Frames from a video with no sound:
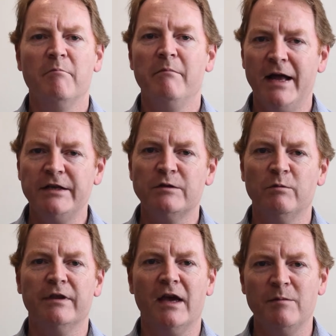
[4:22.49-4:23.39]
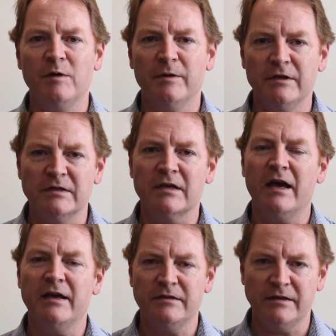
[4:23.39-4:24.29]
matched with ABB's
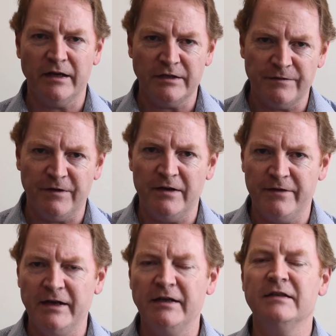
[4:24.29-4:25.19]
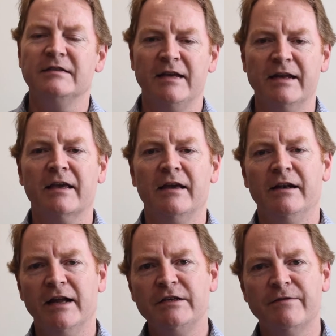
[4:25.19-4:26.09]
ACH 580 dedicated
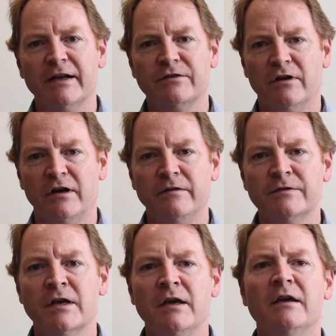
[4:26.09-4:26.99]
HVAC drives,